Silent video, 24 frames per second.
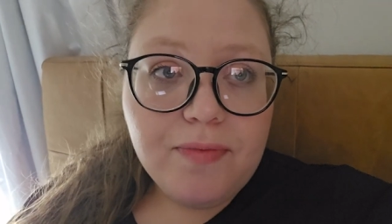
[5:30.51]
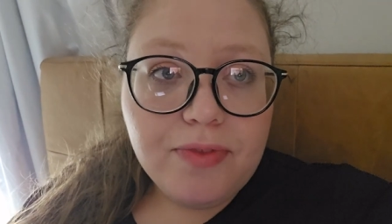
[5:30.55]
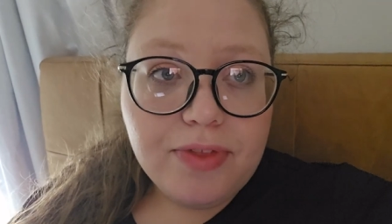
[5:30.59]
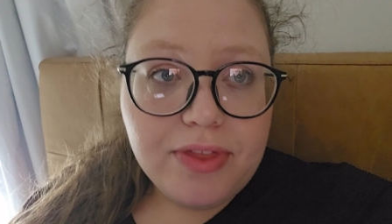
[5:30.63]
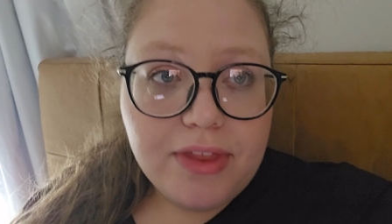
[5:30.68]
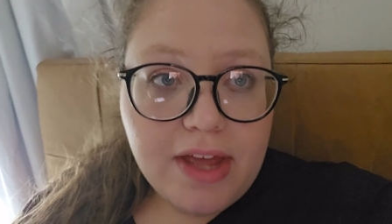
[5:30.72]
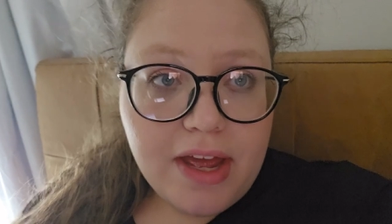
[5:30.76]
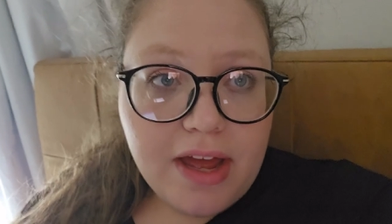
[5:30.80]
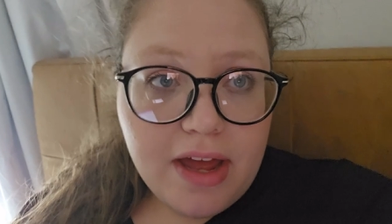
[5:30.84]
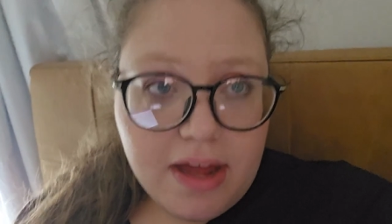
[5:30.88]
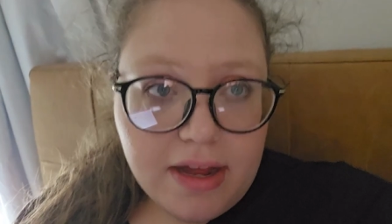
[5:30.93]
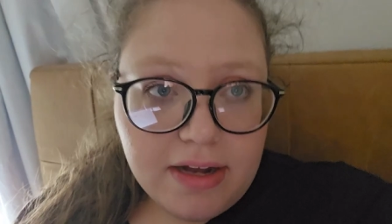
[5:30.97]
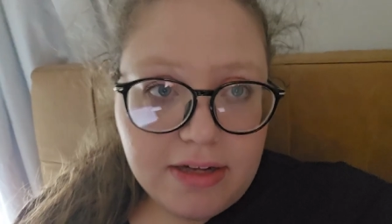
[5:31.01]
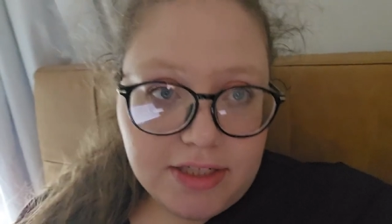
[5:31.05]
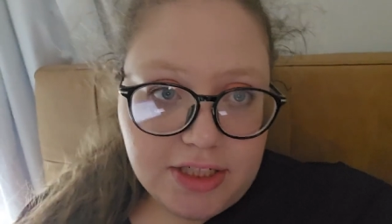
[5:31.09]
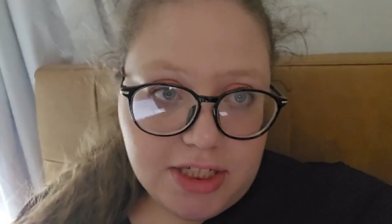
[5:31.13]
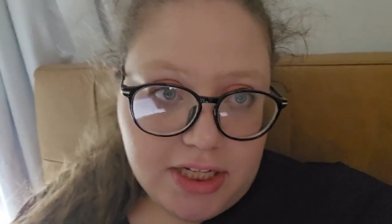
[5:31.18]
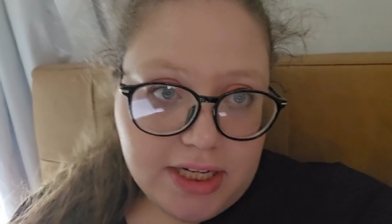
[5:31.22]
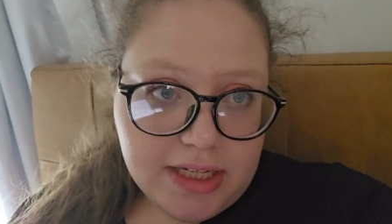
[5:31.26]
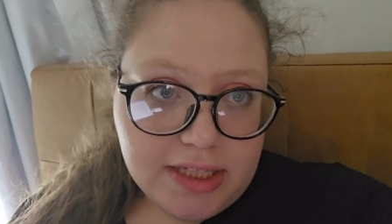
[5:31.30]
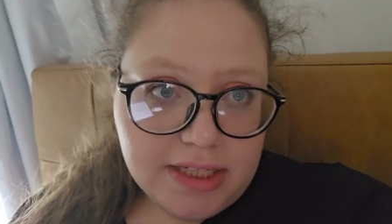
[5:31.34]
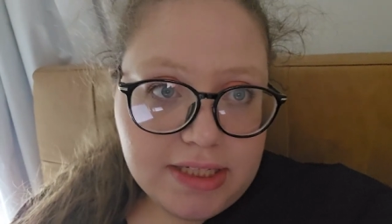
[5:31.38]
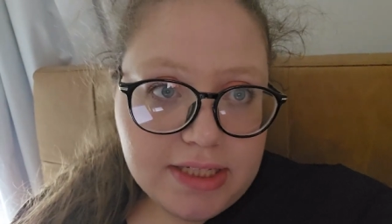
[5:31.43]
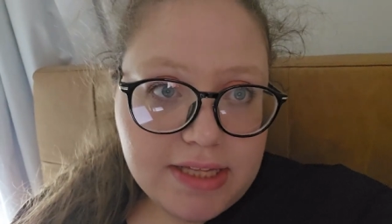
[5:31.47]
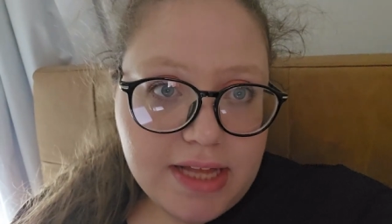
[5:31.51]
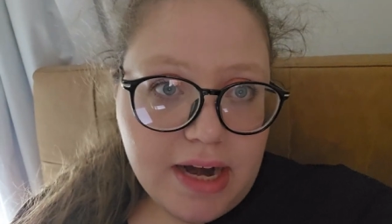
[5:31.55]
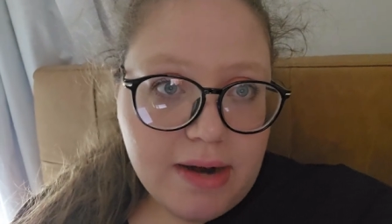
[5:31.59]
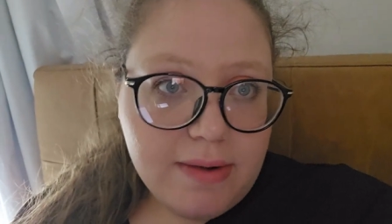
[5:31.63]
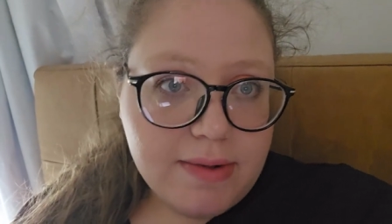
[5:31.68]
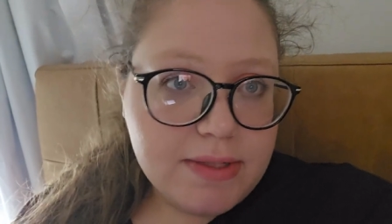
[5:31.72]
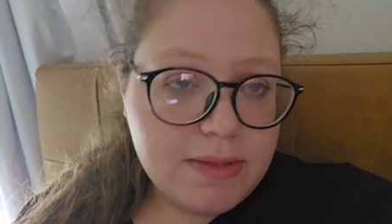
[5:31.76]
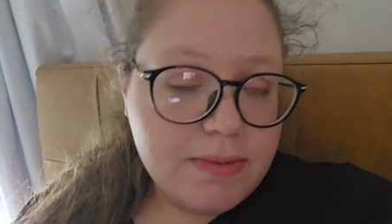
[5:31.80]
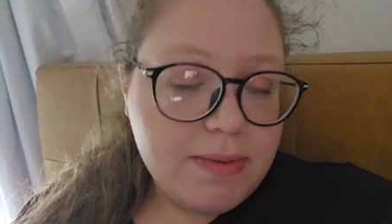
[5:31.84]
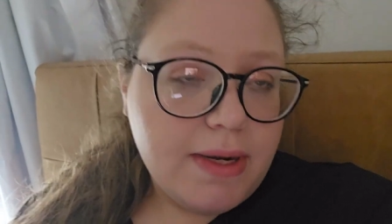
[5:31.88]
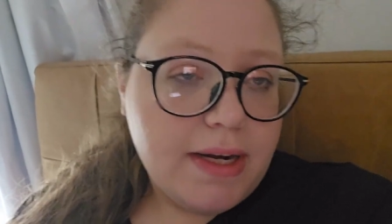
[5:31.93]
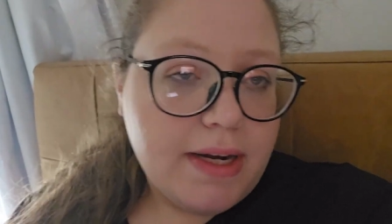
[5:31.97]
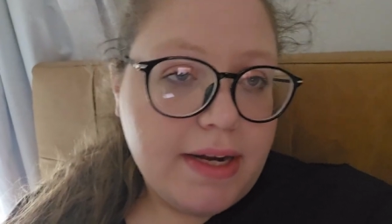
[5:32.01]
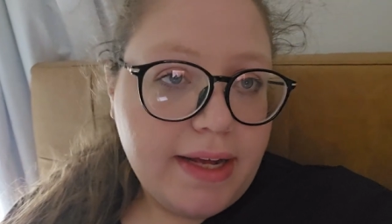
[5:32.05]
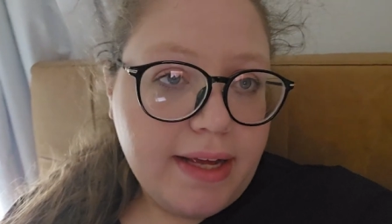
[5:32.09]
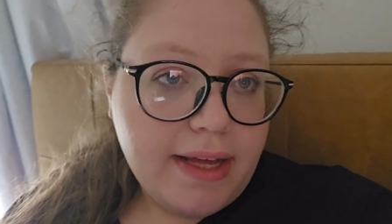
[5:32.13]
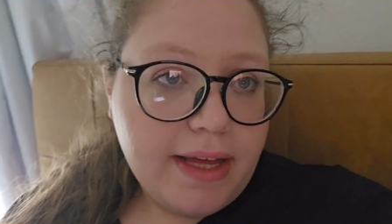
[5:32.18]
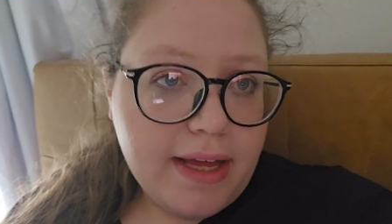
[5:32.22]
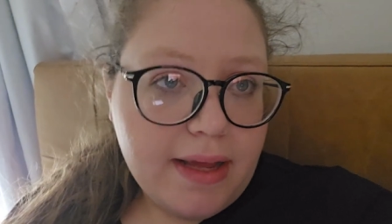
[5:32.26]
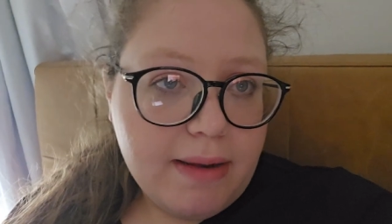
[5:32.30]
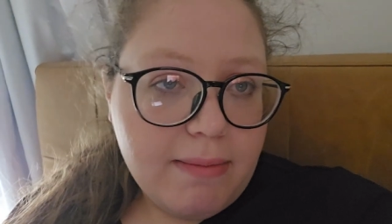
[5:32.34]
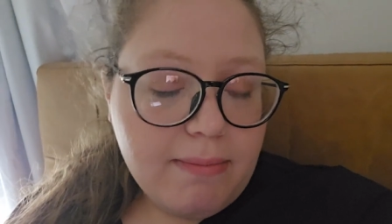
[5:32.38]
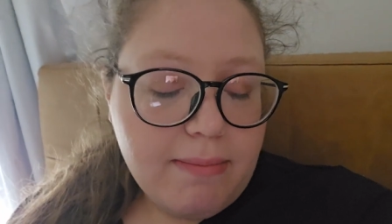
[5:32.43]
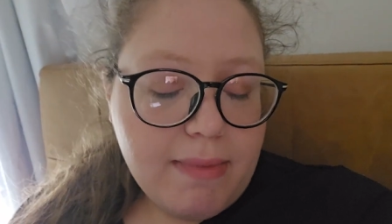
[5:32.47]
the jeans that I was wearing
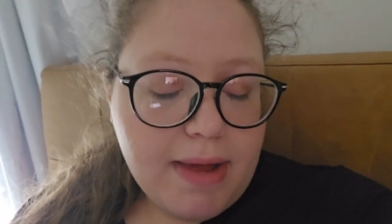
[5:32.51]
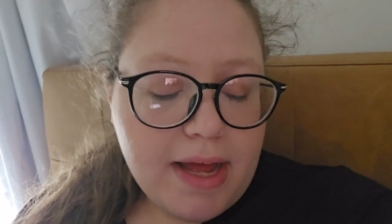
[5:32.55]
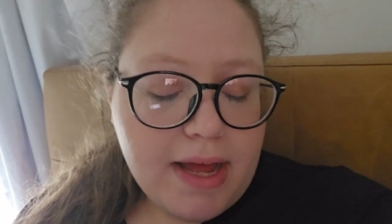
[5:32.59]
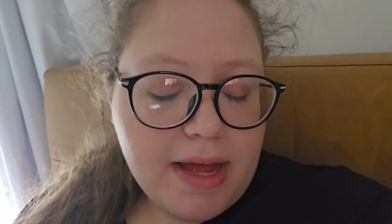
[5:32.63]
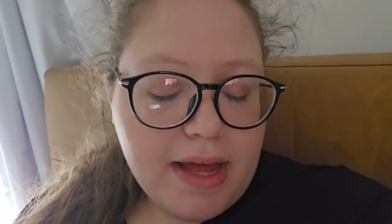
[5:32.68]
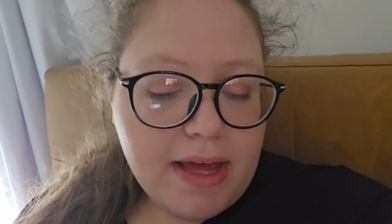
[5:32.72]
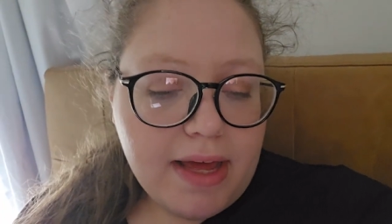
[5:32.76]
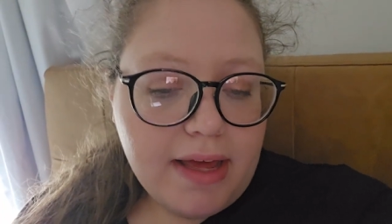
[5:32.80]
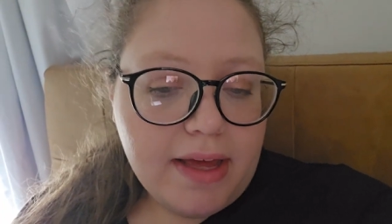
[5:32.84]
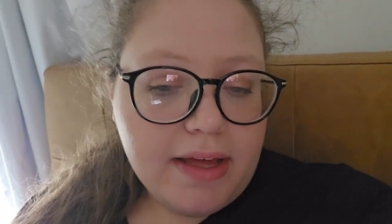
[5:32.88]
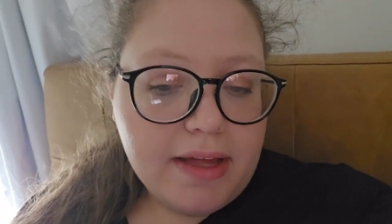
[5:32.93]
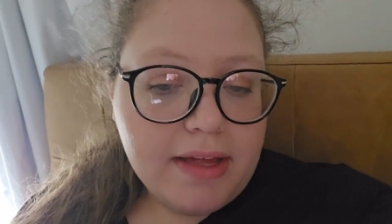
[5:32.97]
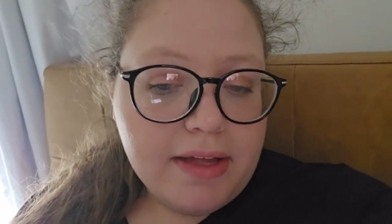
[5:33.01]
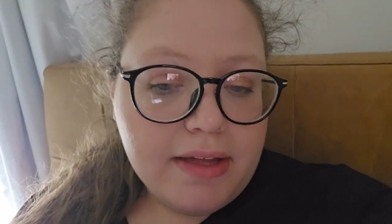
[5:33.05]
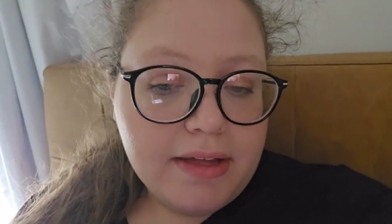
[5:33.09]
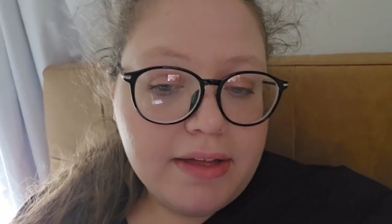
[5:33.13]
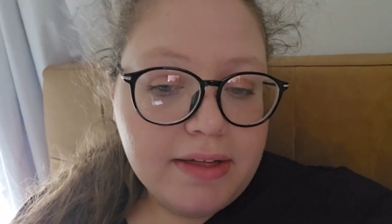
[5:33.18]
in my,